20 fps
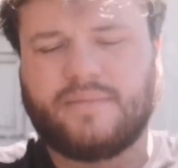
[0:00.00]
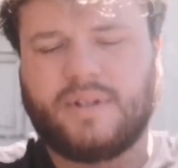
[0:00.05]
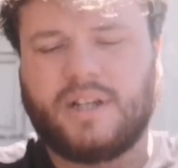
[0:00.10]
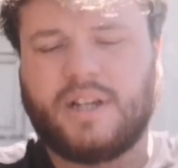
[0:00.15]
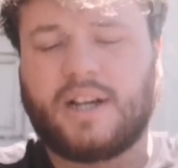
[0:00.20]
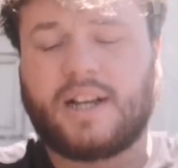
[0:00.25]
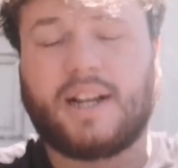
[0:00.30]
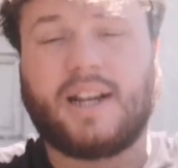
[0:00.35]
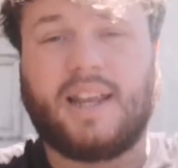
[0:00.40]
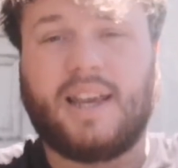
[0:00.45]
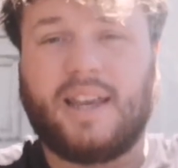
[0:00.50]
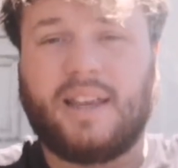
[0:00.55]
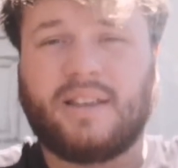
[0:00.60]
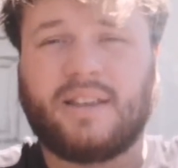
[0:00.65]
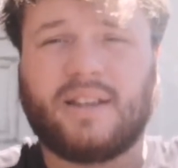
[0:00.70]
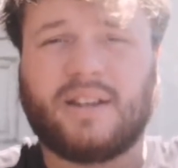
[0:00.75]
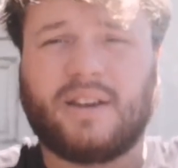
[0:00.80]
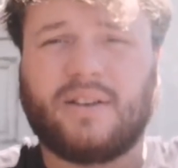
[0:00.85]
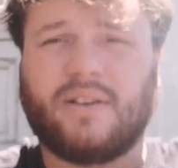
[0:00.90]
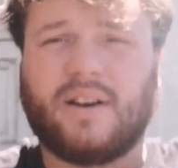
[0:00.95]
Luckily,
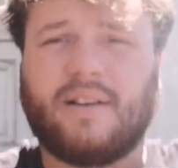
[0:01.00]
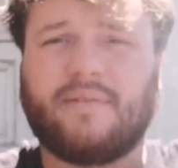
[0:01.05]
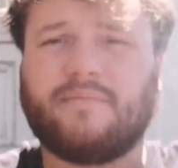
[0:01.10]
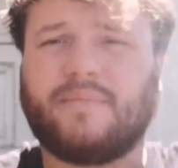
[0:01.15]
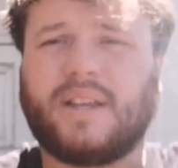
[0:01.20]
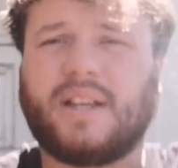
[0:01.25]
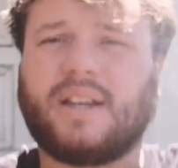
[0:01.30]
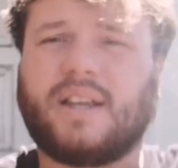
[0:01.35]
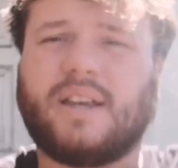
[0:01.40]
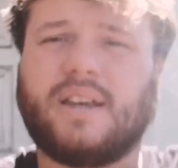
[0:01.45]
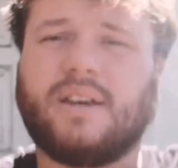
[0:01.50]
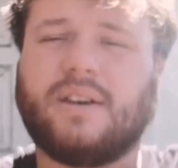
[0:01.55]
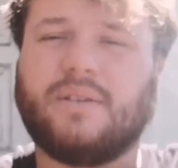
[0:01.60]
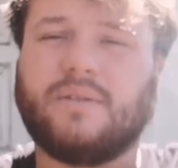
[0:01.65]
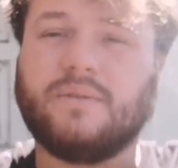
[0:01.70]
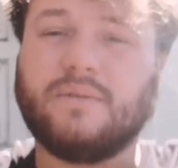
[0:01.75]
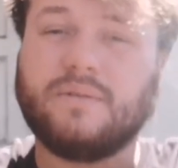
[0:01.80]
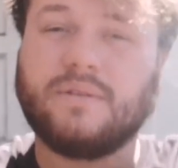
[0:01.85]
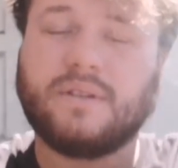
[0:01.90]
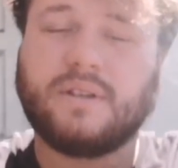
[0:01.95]
I haven't been
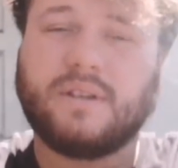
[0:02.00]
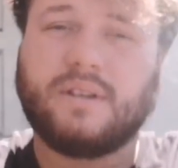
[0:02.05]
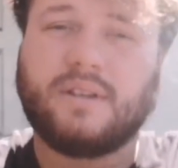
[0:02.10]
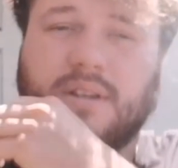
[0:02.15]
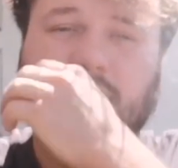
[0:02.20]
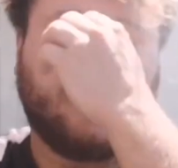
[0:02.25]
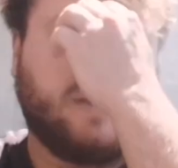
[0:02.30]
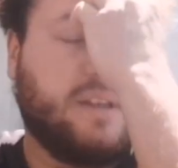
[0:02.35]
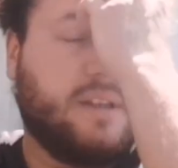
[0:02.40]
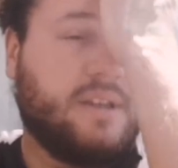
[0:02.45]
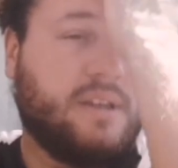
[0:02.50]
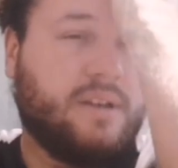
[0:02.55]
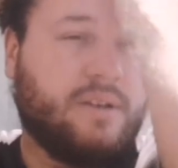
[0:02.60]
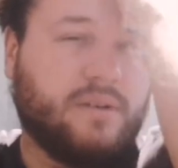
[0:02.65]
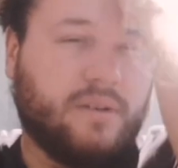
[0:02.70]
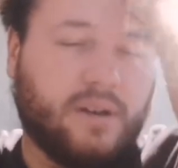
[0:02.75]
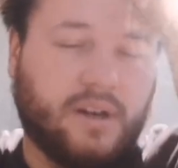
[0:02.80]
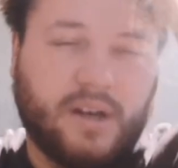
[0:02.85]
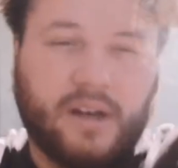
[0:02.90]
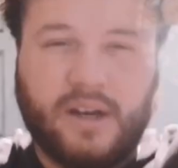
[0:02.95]
ill
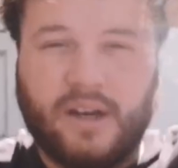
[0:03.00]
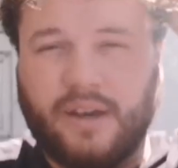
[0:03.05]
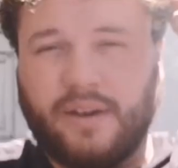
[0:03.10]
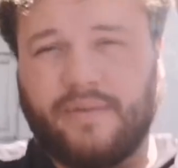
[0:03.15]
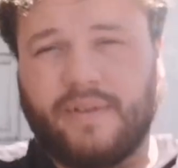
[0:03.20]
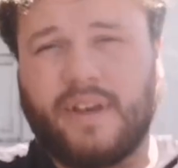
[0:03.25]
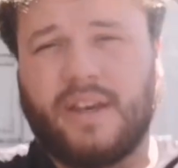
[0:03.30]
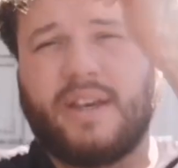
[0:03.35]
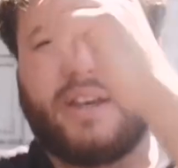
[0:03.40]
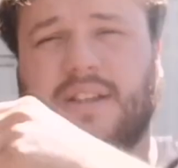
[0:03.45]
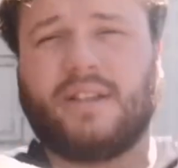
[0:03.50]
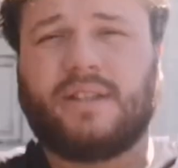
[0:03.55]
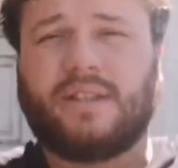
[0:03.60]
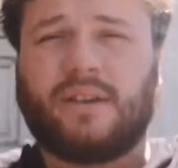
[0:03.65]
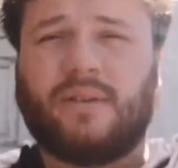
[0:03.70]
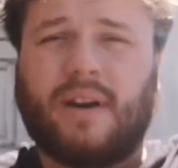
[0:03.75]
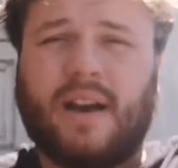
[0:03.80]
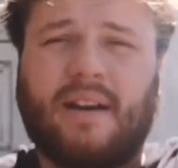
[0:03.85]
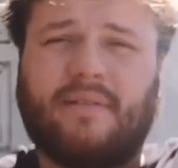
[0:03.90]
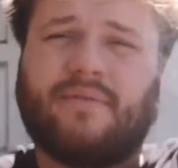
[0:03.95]
over here,
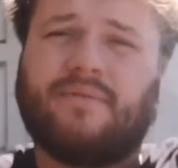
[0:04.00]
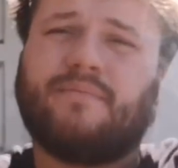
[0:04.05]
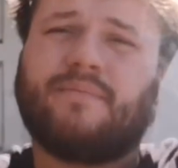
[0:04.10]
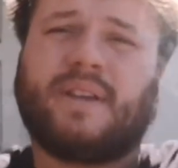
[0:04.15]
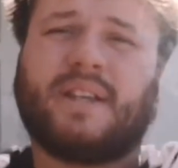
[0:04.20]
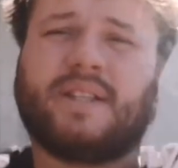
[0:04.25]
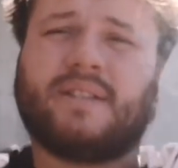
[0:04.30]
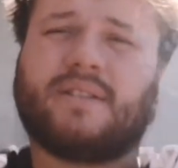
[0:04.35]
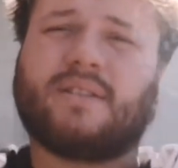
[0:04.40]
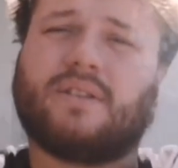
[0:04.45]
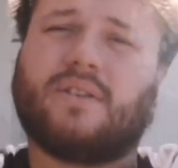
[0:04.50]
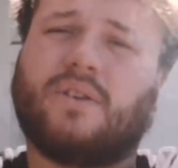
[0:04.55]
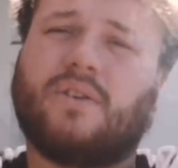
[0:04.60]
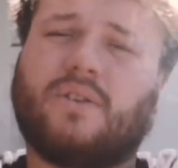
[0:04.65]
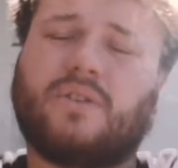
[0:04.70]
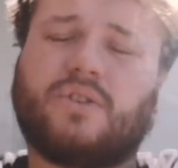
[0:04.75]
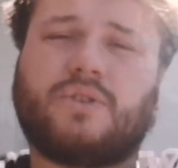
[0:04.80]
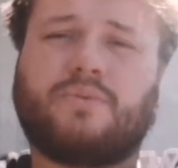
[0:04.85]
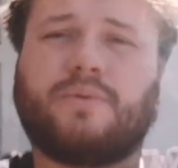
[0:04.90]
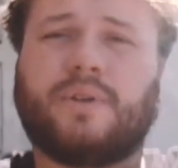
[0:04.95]
so I haven't been to the
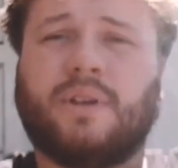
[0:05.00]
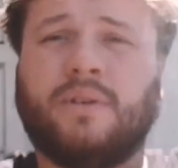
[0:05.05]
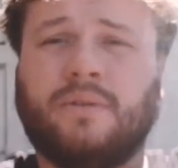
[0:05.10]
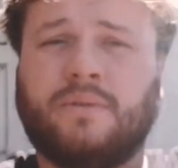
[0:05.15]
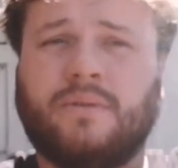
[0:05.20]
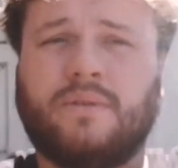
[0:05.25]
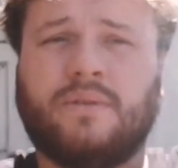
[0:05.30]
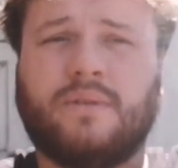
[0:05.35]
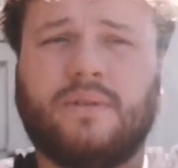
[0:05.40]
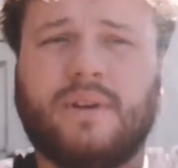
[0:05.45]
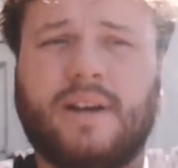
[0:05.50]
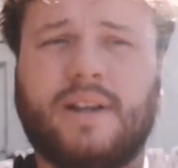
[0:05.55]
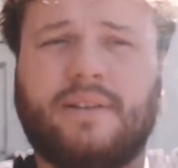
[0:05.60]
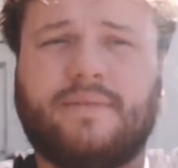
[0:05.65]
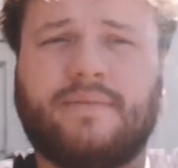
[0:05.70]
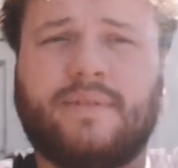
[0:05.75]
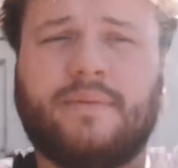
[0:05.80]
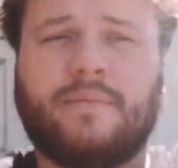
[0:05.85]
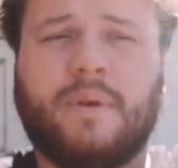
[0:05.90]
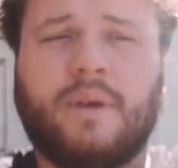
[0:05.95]
hospital or
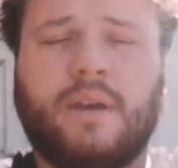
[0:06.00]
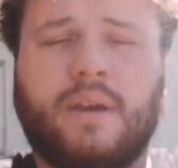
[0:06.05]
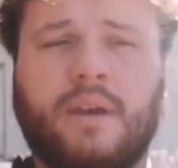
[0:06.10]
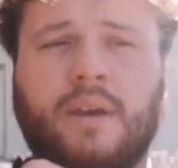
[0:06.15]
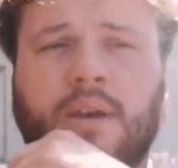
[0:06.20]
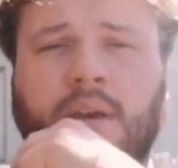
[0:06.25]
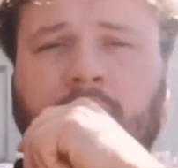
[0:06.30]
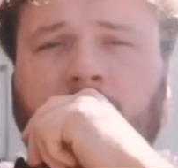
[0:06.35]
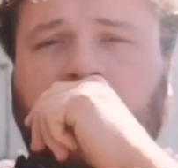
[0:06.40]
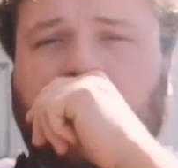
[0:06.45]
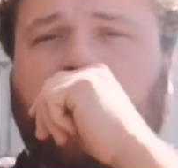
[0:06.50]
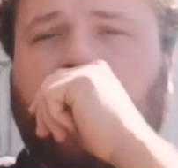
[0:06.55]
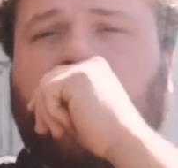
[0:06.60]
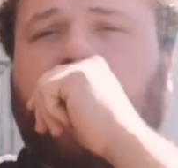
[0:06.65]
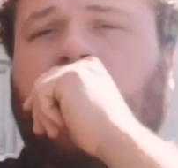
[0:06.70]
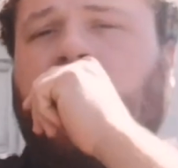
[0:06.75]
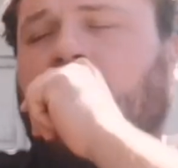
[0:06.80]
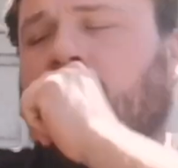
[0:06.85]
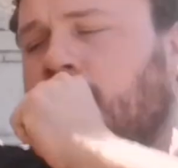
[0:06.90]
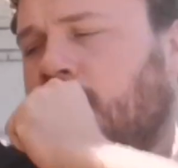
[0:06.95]
anything.
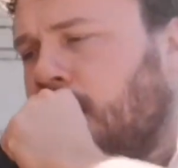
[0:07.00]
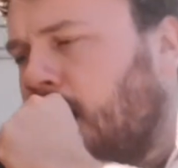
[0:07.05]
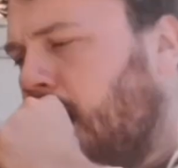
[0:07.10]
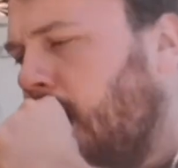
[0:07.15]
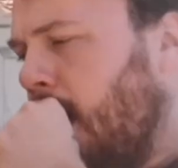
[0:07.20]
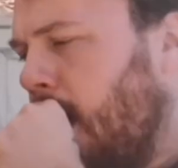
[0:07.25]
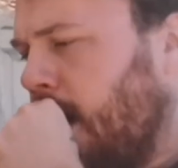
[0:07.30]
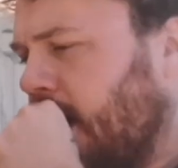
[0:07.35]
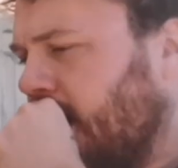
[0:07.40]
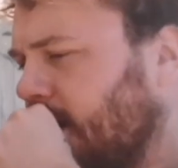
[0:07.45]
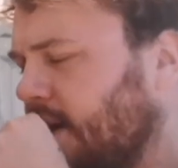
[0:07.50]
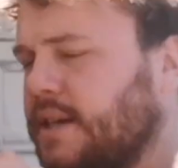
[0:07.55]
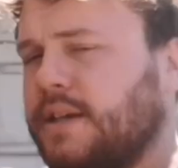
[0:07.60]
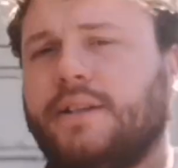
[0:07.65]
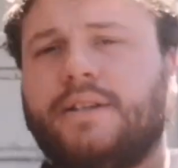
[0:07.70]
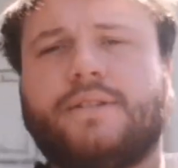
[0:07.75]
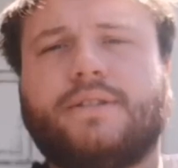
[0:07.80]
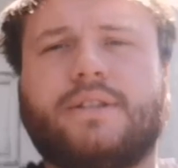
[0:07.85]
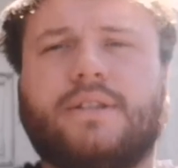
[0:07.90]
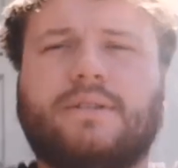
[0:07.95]

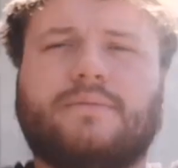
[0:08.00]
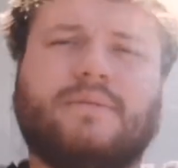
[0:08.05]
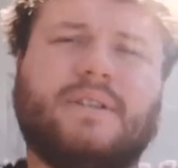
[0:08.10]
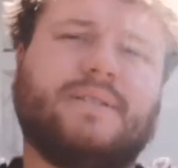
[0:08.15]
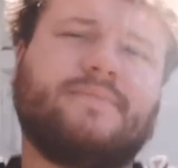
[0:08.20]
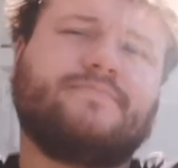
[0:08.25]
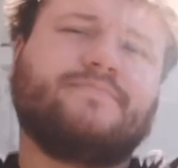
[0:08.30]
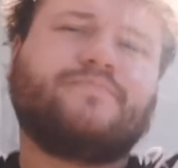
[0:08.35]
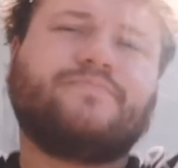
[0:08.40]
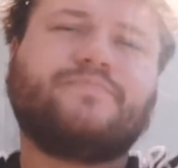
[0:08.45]
Excuse me.